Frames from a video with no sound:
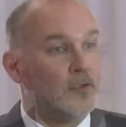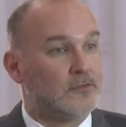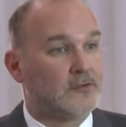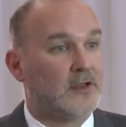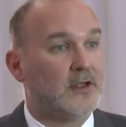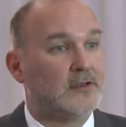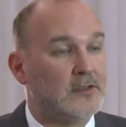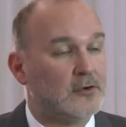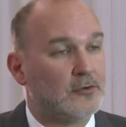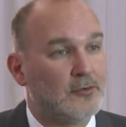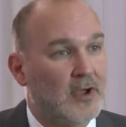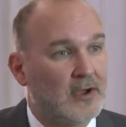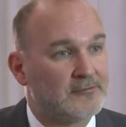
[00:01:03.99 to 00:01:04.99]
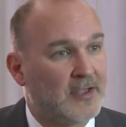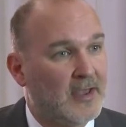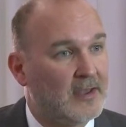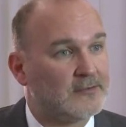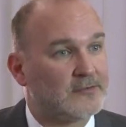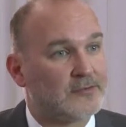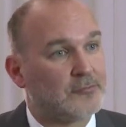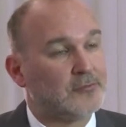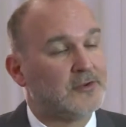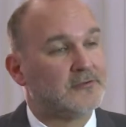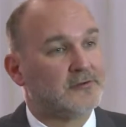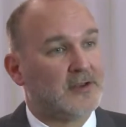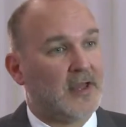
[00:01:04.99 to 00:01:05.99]
Today, Neograft has 3
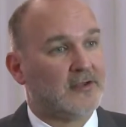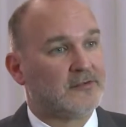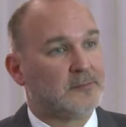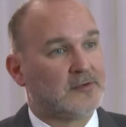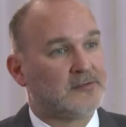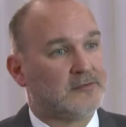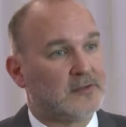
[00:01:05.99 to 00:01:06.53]
different aspects